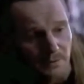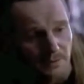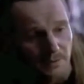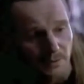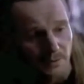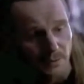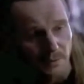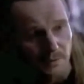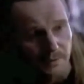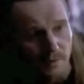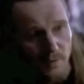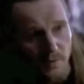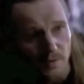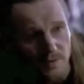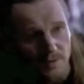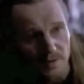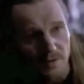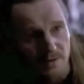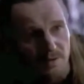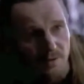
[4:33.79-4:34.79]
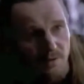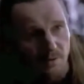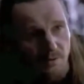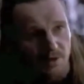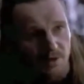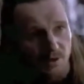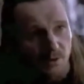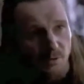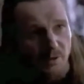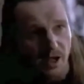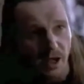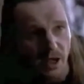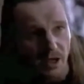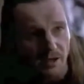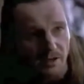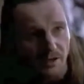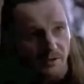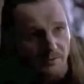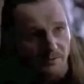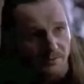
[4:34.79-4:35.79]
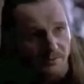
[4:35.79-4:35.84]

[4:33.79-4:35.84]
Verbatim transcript: your focus determines your reality.